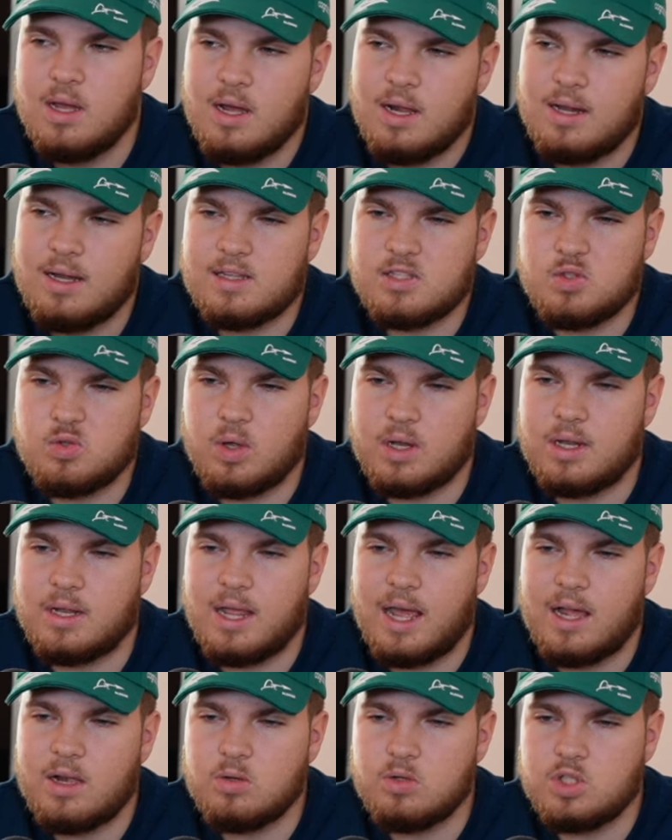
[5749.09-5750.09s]
let's do an
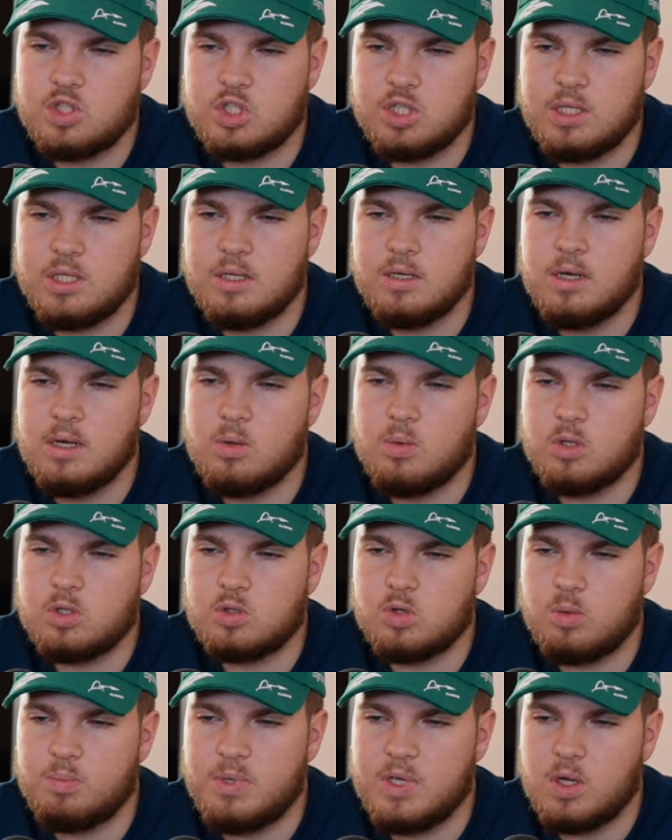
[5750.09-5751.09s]
LG, which
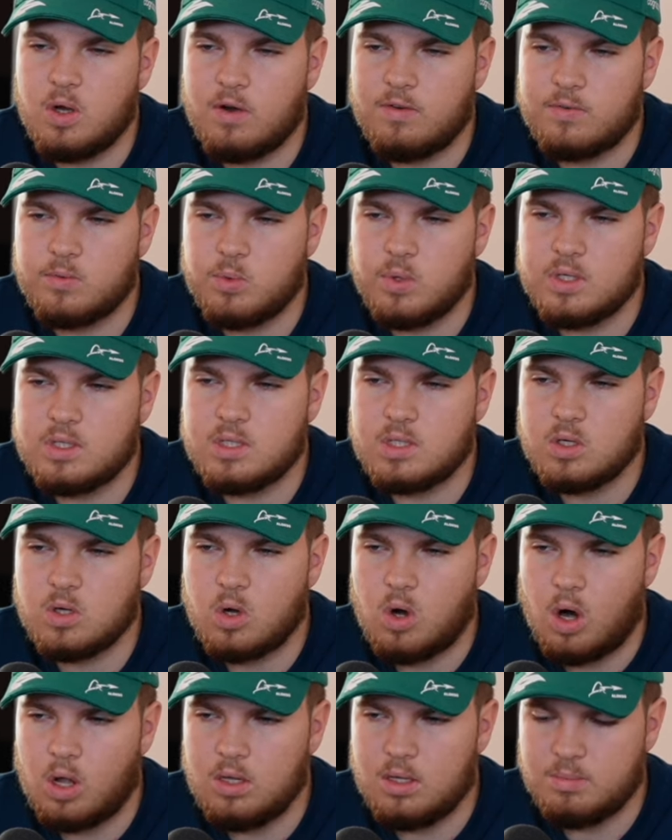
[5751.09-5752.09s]
will be of grid
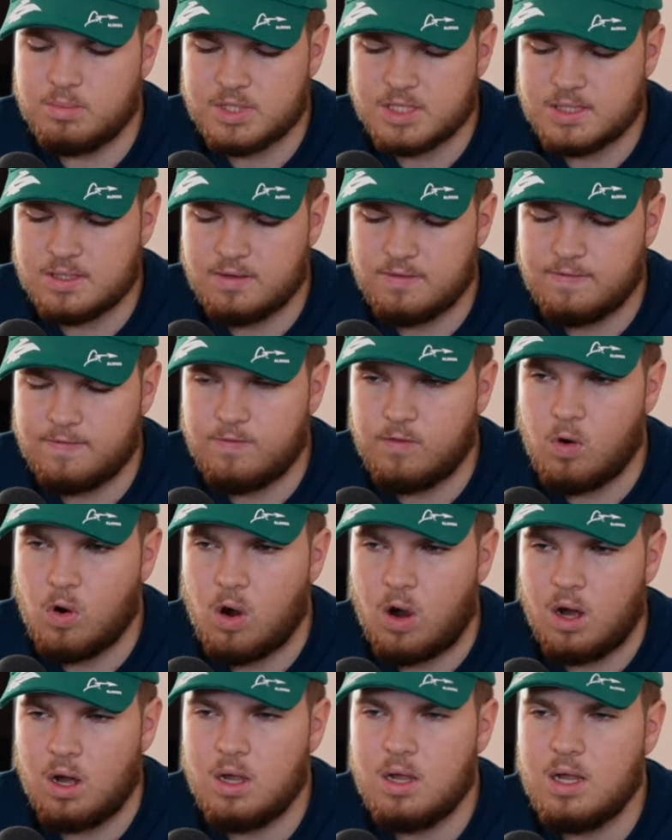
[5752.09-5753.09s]
columns
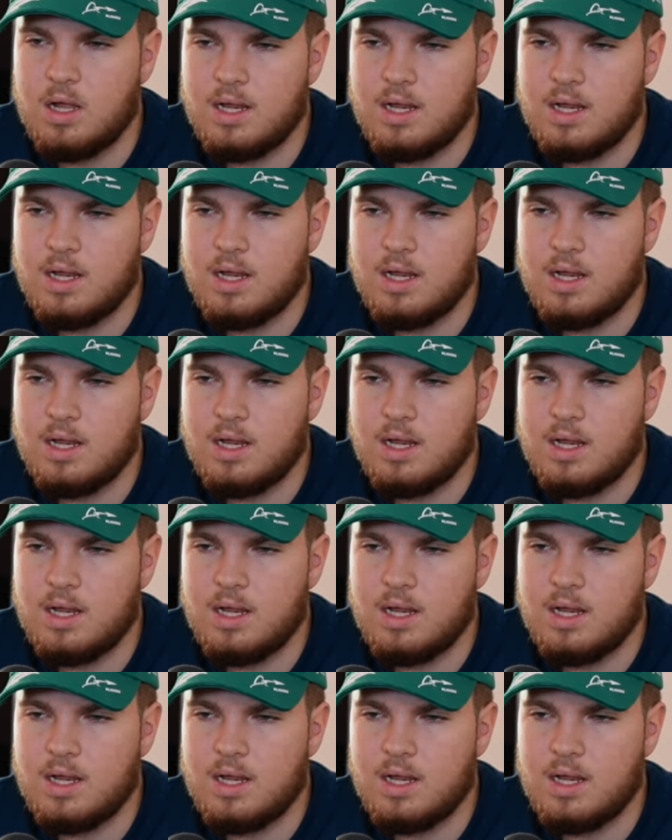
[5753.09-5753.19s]
4.